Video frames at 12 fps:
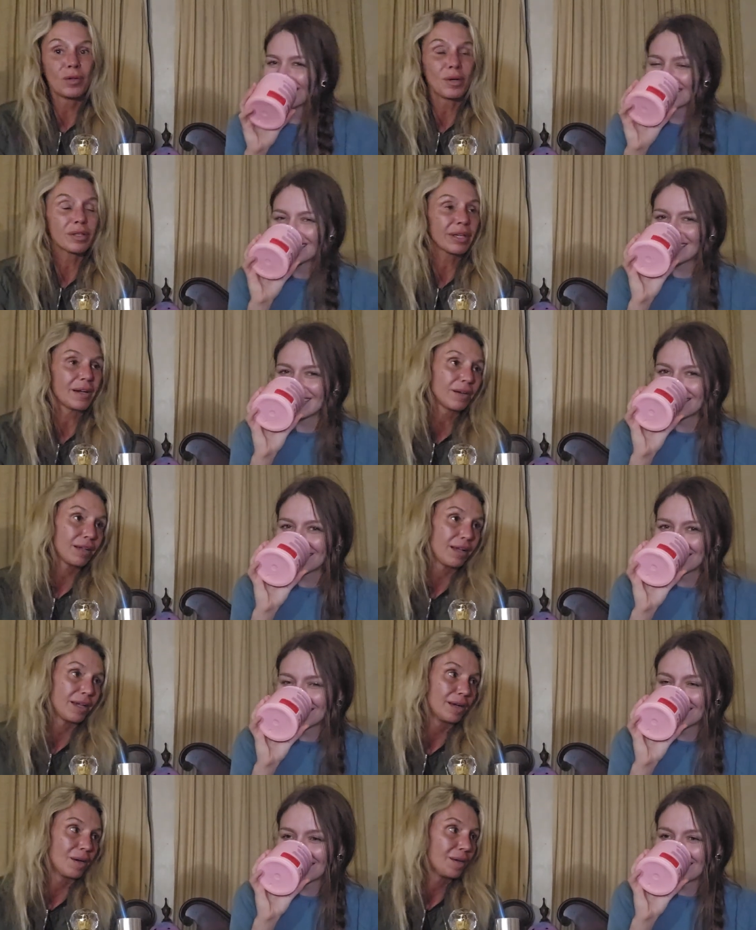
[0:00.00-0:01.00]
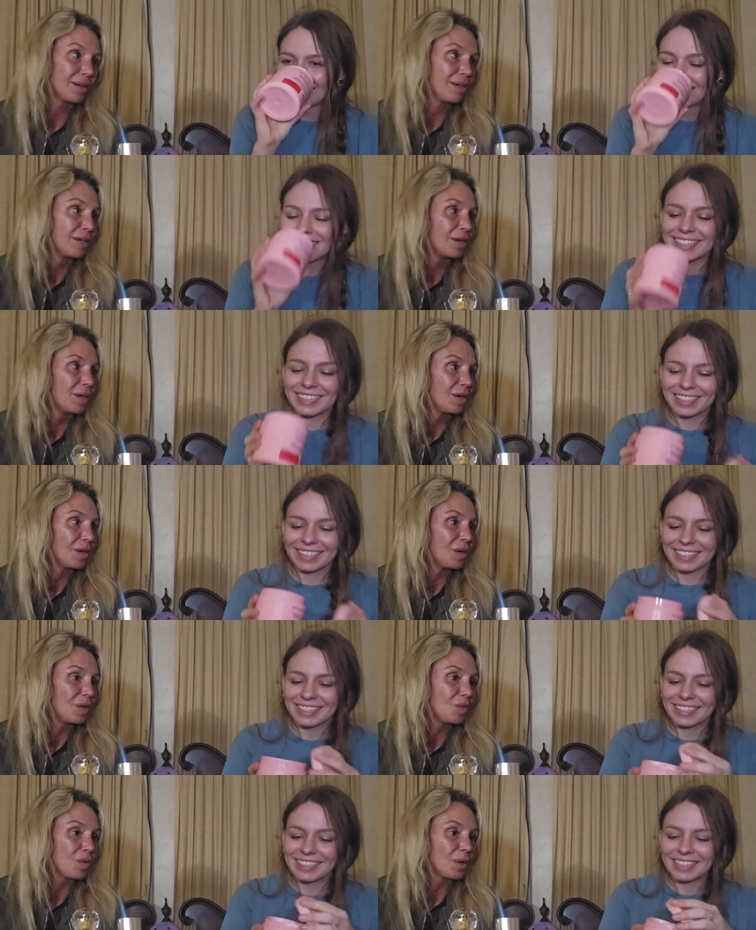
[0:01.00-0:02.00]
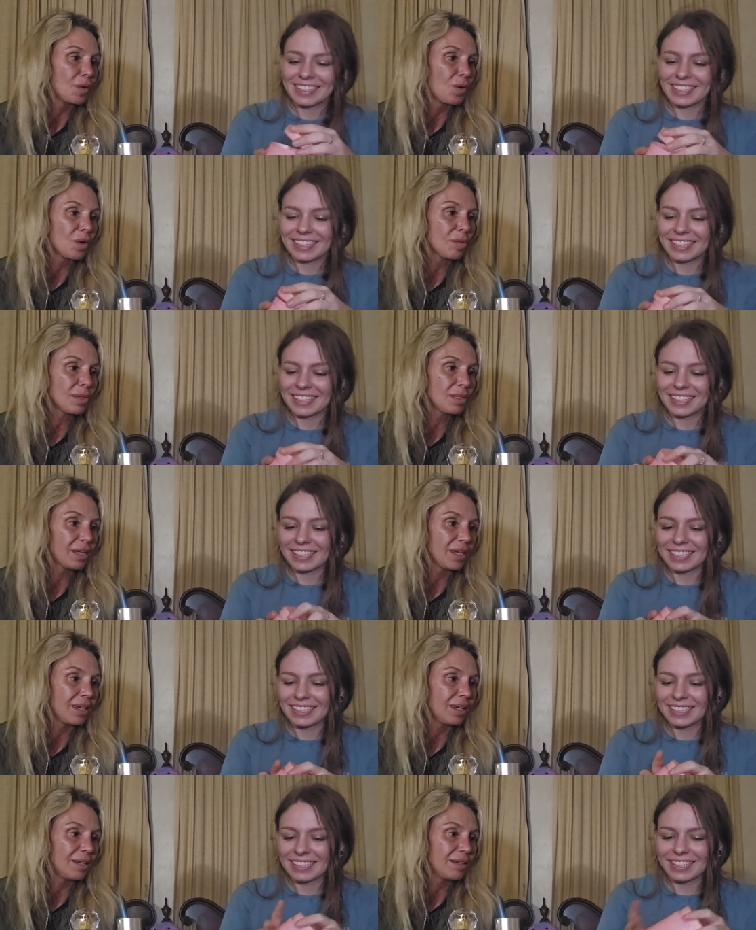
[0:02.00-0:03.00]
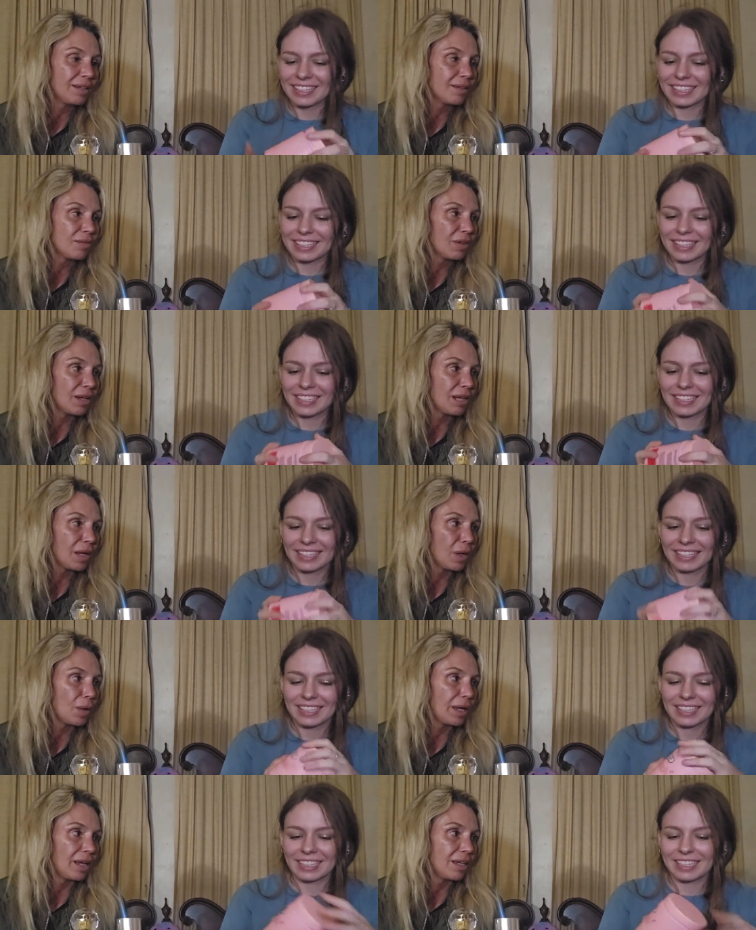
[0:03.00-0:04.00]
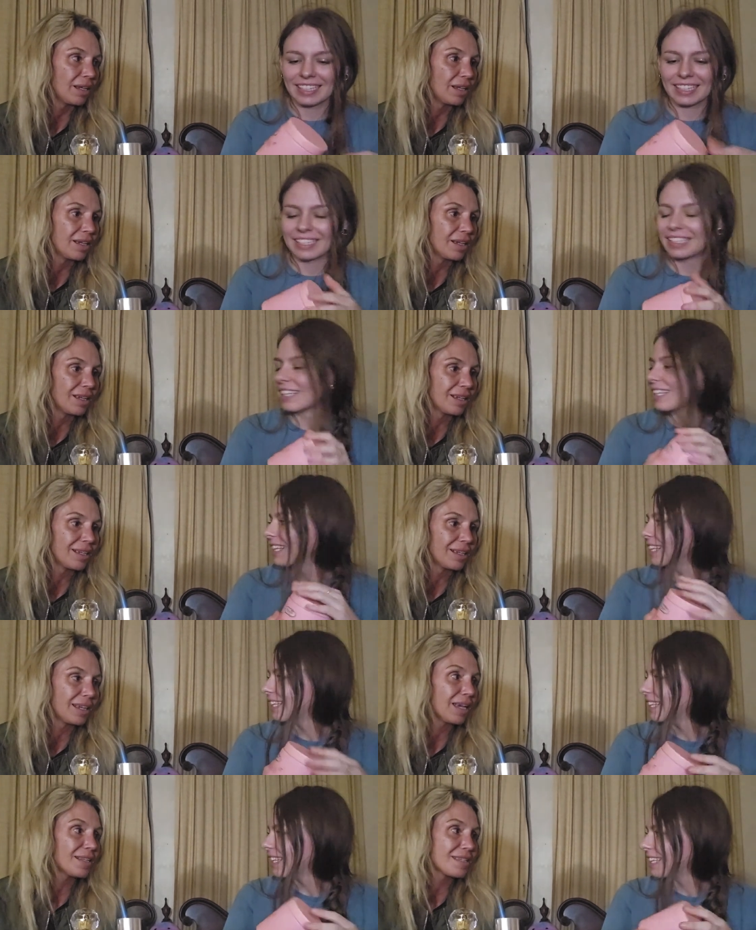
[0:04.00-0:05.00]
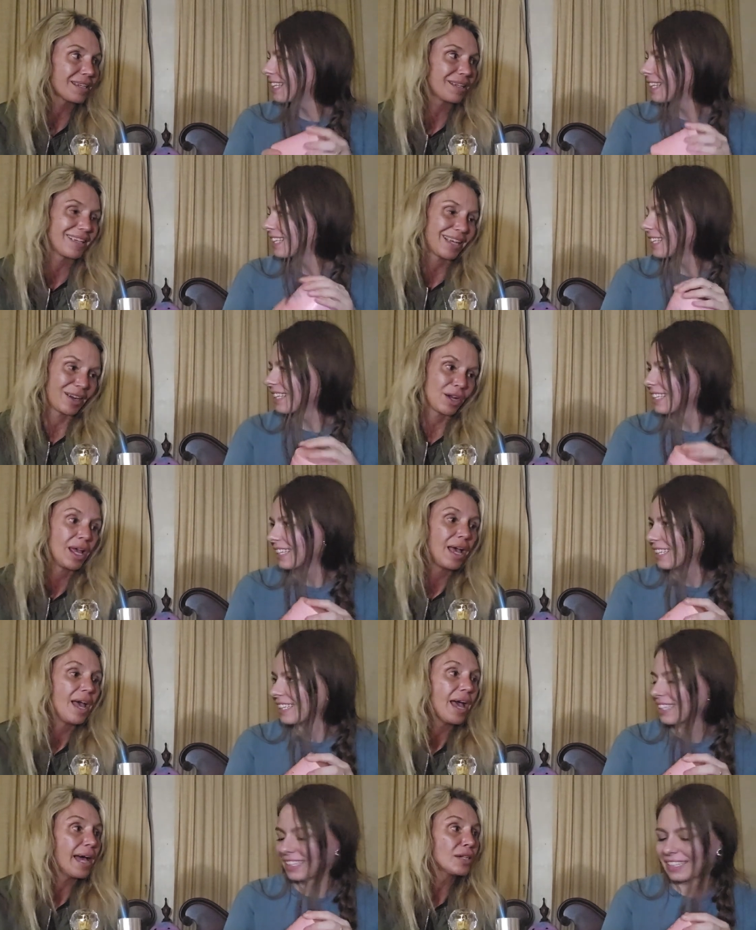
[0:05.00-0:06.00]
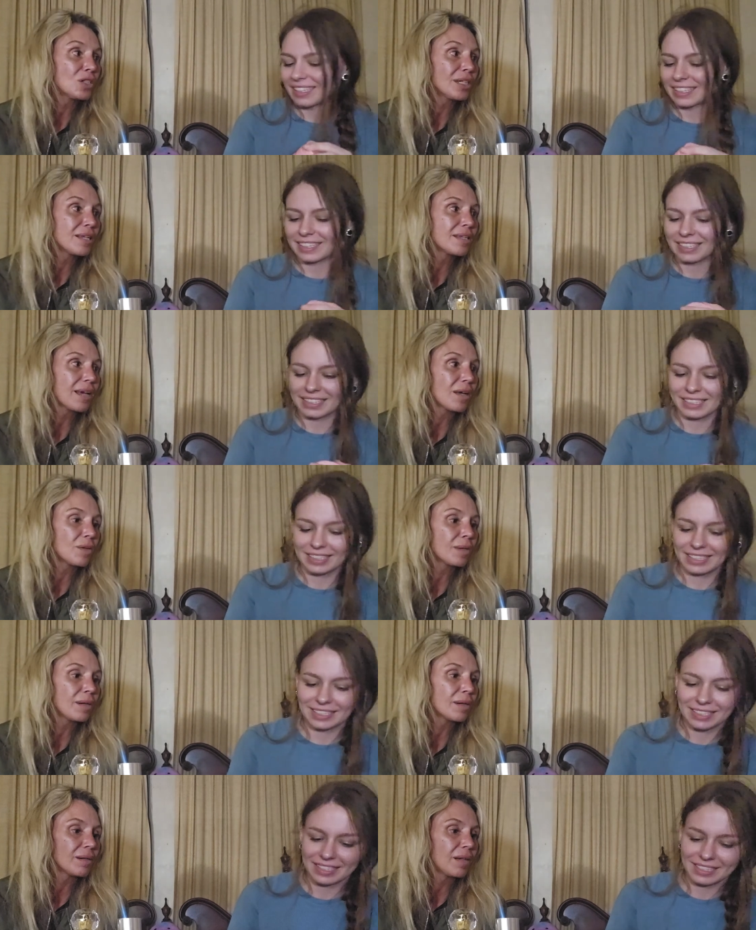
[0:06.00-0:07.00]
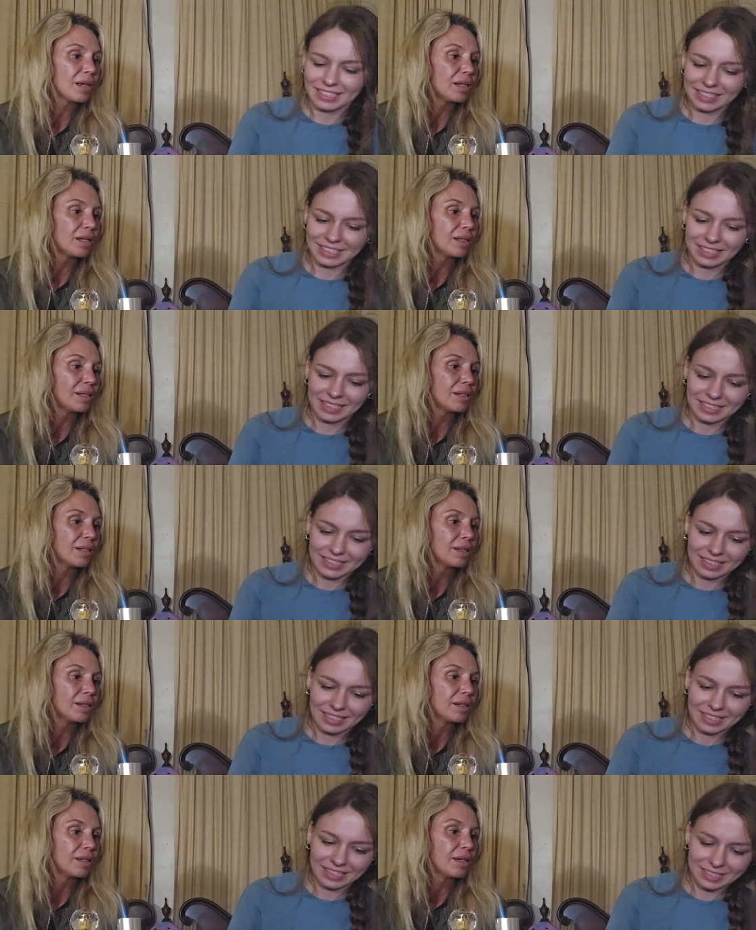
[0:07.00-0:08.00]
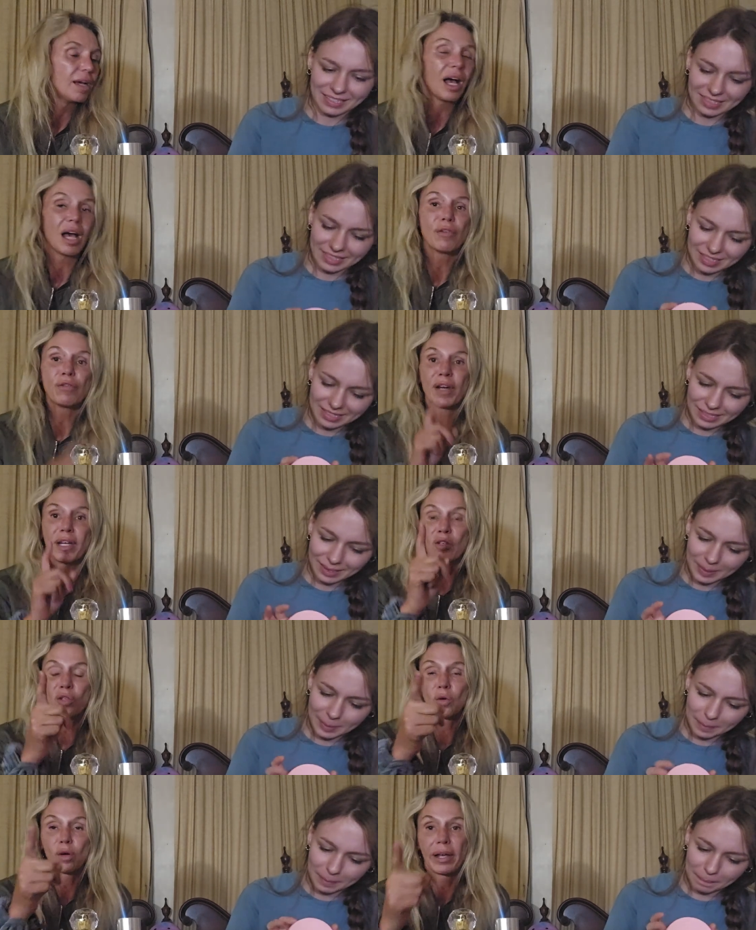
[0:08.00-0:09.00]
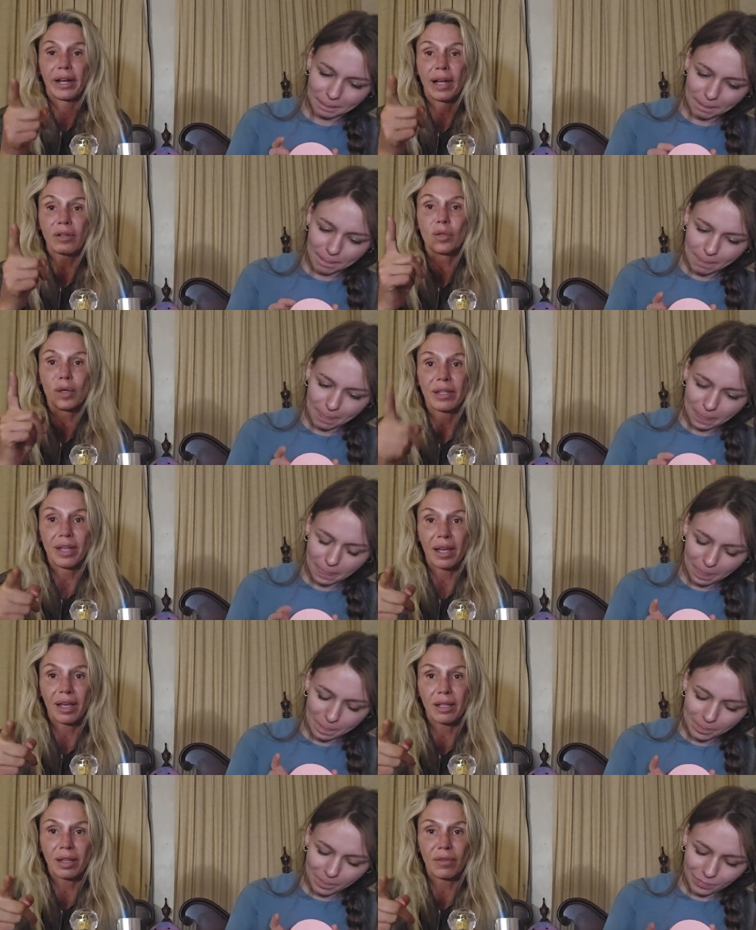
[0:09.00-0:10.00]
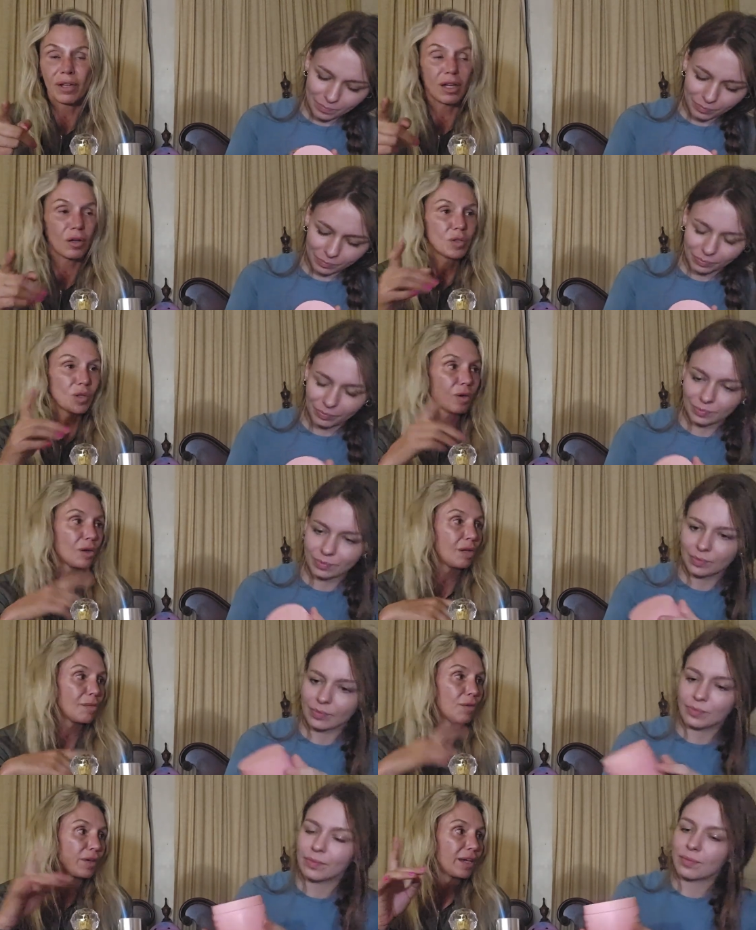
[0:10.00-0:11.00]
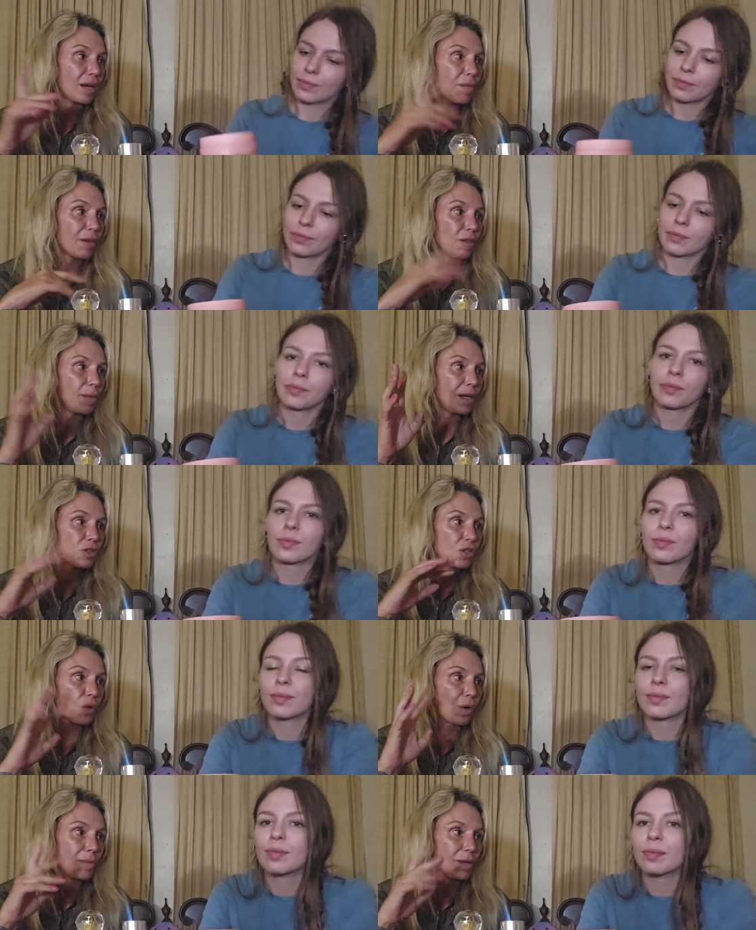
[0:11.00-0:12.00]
Speaker 1: North Carolina. Mm -hmm. We're normally videoing. Carolina peach. Yeah, it's a car. Actually, South Carolina. I have a funny story, and I'll do it at the end of the videos. Y'all don't let me forget about the peach story